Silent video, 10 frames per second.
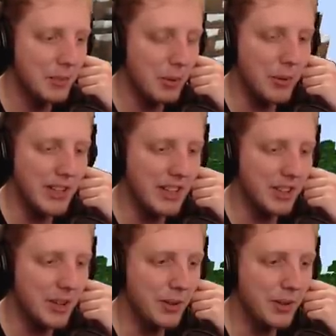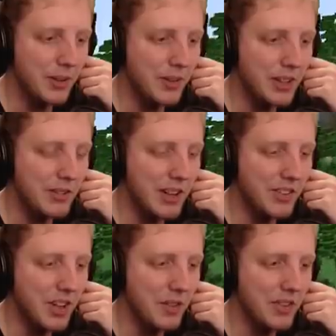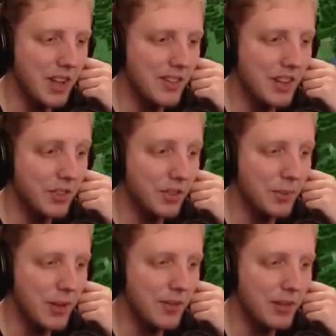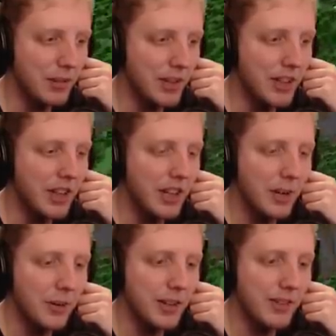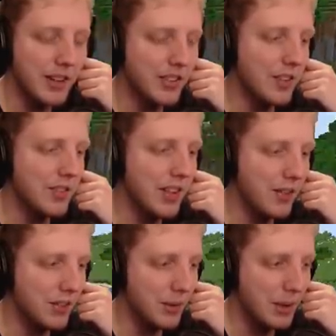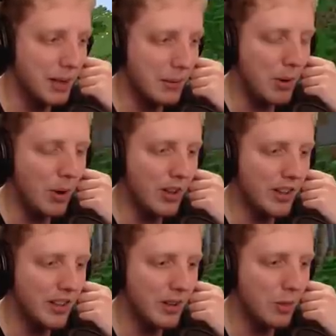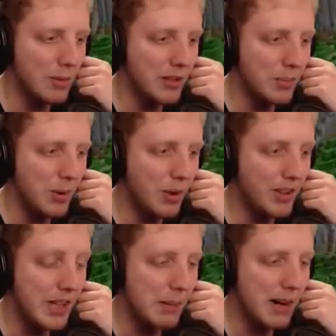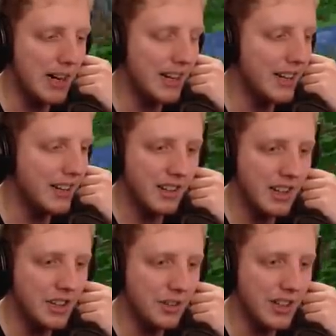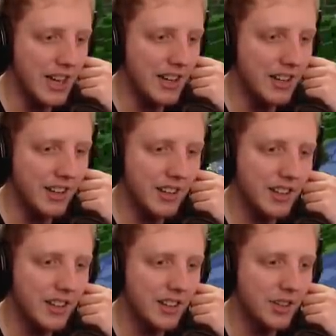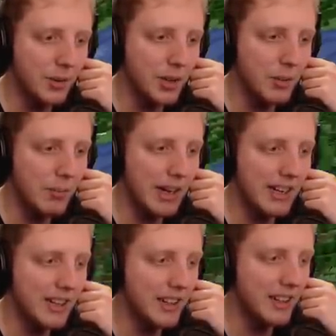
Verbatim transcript: But what we need to do, we need to find surface lava. I saw some lava through there. We need to find surface lava so we can portal. And we'll place the portal nearby and use it to get here so we can come back.